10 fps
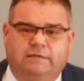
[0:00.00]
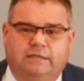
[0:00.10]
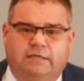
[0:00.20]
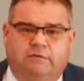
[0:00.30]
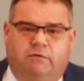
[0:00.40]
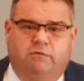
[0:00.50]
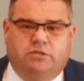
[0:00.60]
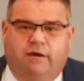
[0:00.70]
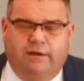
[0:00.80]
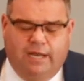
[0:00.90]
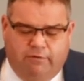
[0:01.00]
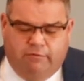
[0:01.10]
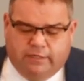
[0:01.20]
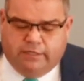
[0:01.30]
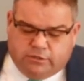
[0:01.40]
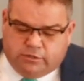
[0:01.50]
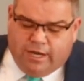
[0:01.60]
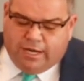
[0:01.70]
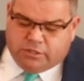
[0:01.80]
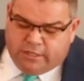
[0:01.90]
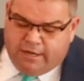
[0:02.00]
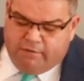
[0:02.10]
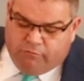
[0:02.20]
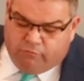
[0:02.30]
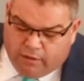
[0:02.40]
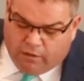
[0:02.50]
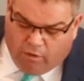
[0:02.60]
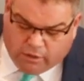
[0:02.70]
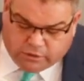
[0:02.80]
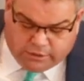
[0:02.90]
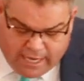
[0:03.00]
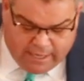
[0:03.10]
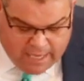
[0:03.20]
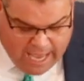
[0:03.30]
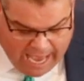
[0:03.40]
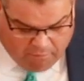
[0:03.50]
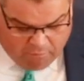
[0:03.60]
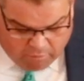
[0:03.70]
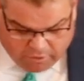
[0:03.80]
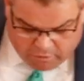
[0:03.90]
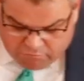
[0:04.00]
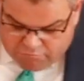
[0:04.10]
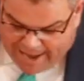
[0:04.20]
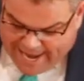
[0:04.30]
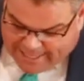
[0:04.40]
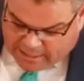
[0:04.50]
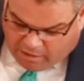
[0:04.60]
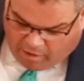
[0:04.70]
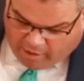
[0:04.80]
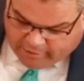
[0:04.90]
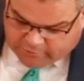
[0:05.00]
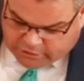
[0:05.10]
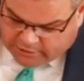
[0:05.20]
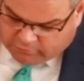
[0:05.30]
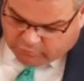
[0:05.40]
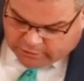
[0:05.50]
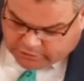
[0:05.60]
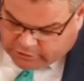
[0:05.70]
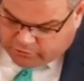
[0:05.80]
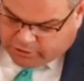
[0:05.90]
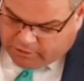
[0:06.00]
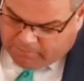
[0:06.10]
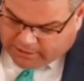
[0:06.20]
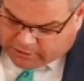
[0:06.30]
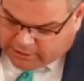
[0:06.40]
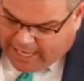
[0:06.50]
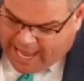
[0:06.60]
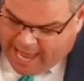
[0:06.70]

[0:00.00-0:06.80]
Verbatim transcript: when we start dealing with the construction of it, when the Lord said, I want you to make an ark of shittim wood, two cubits and a half